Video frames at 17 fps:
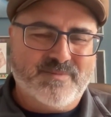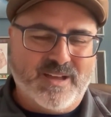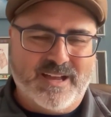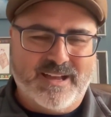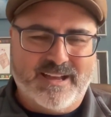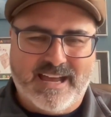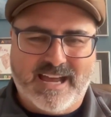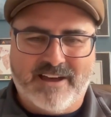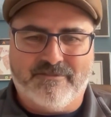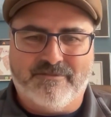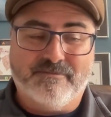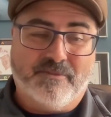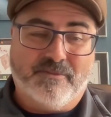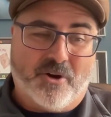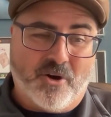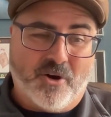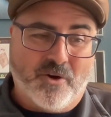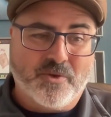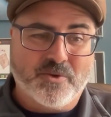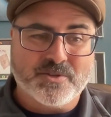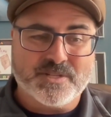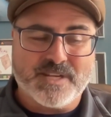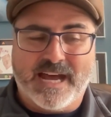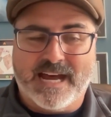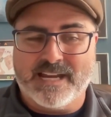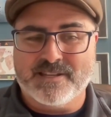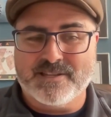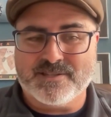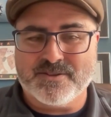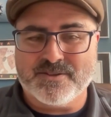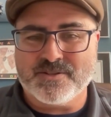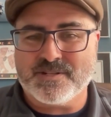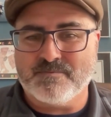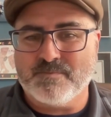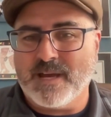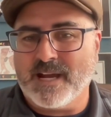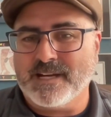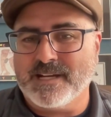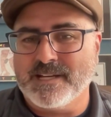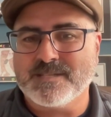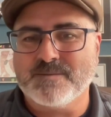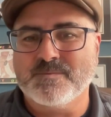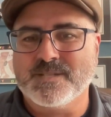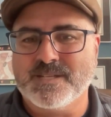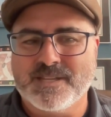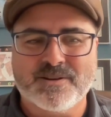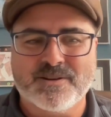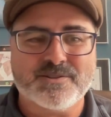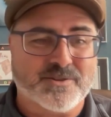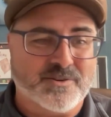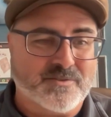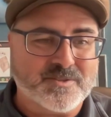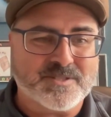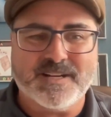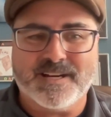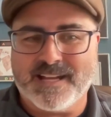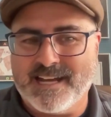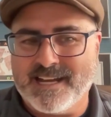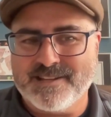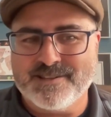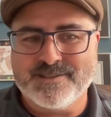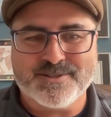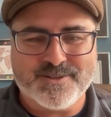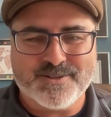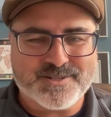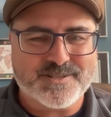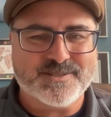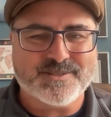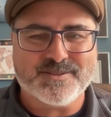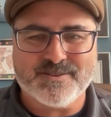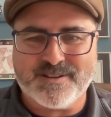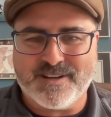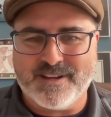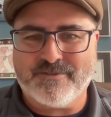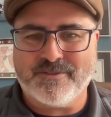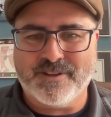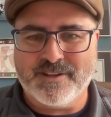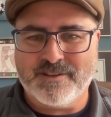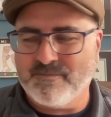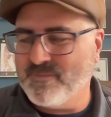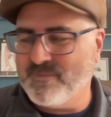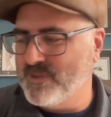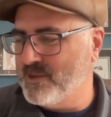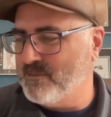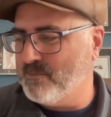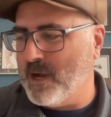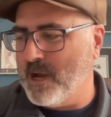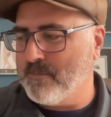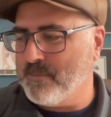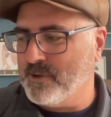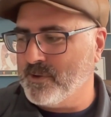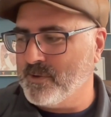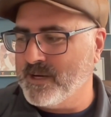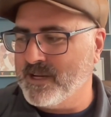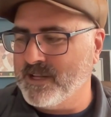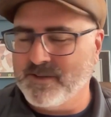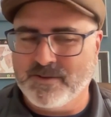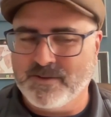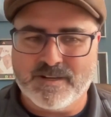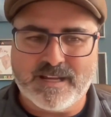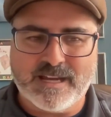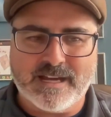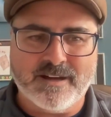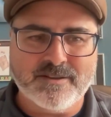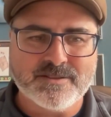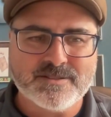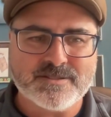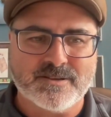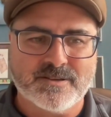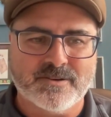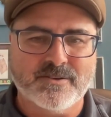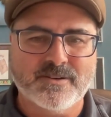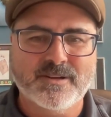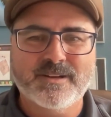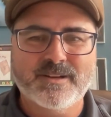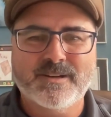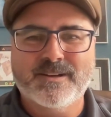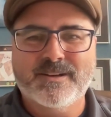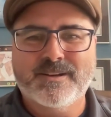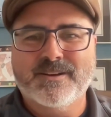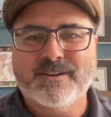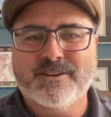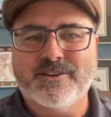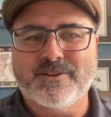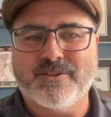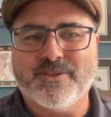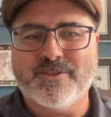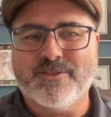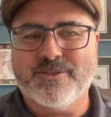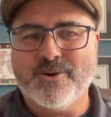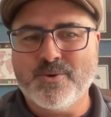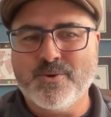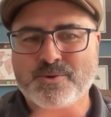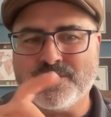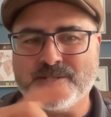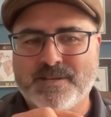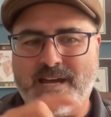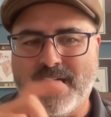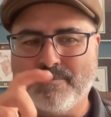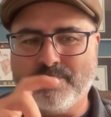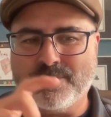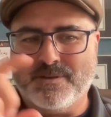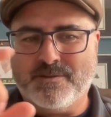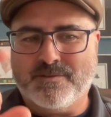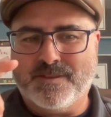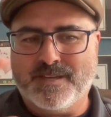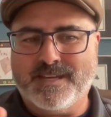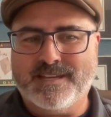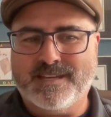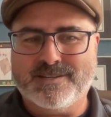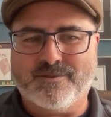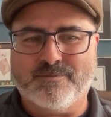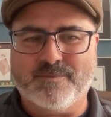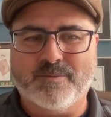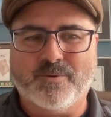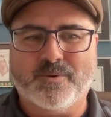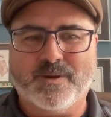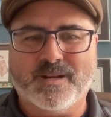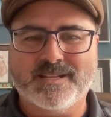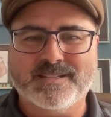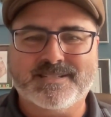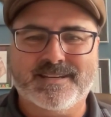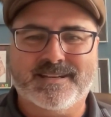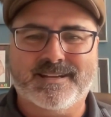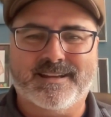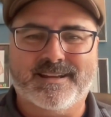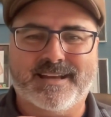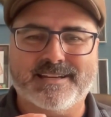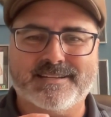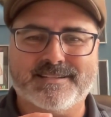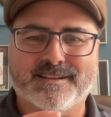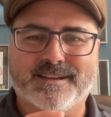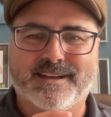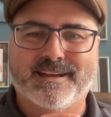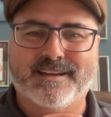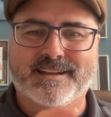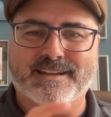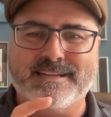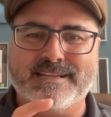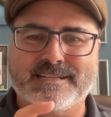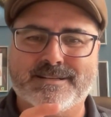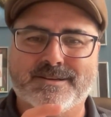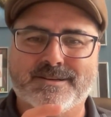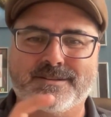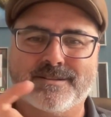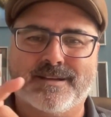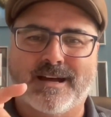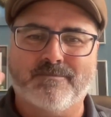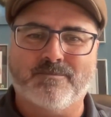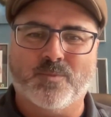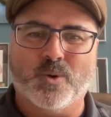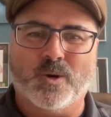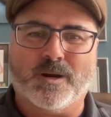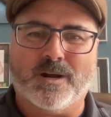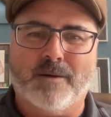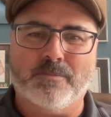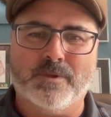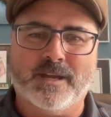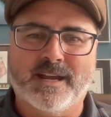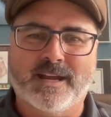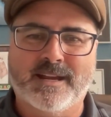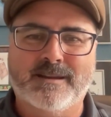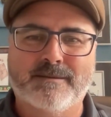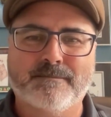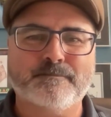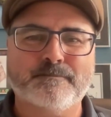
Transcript: have all those ad insertion mechanisms in there. Server side ad insertions are definitely the popular way to do it now. So, those types of things. Remember when I said it hasn't gotten easier, it's gotten more complicated?